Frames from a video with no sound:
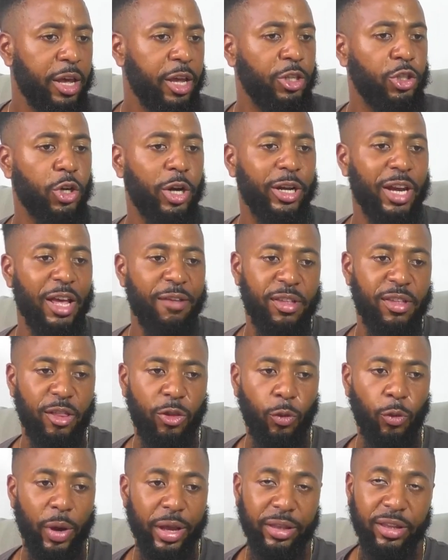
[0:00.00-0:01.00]
He joined
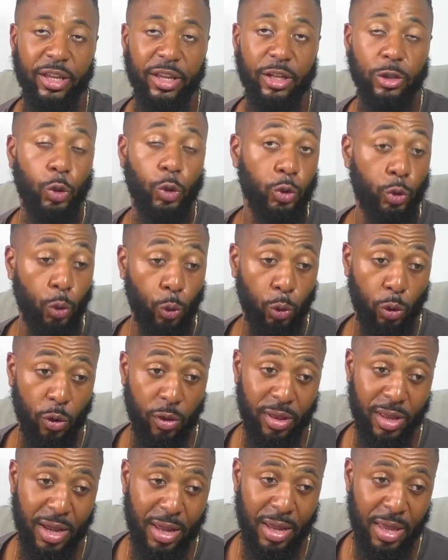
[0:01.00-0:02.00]
FC20 in June
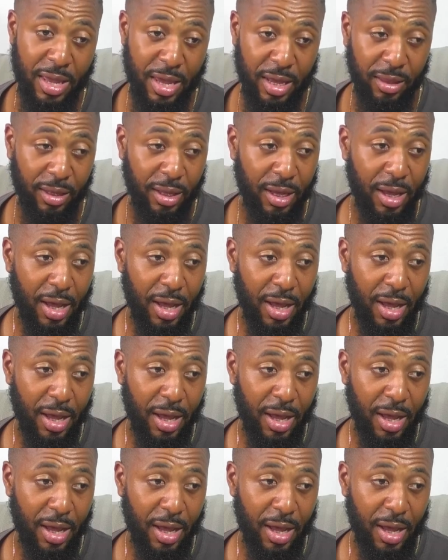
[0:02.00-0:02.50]
2008,